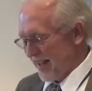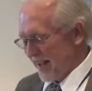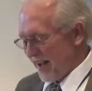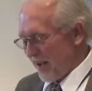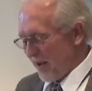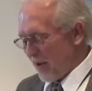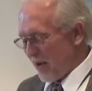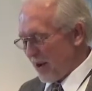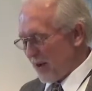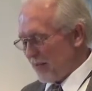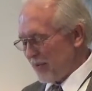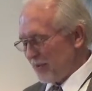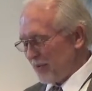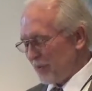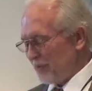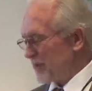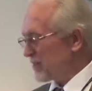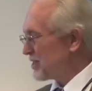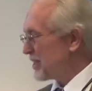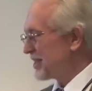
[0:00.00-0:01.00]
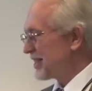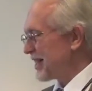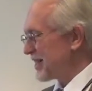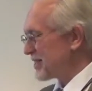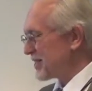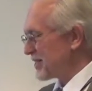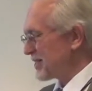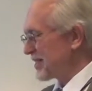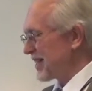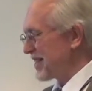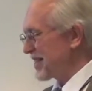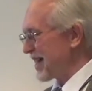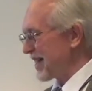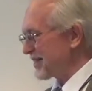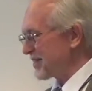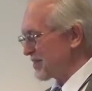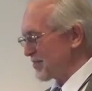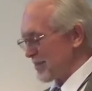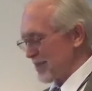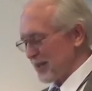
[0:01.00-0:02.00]
However, but she doesn't say that
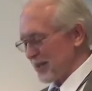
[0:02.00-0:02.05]
to me.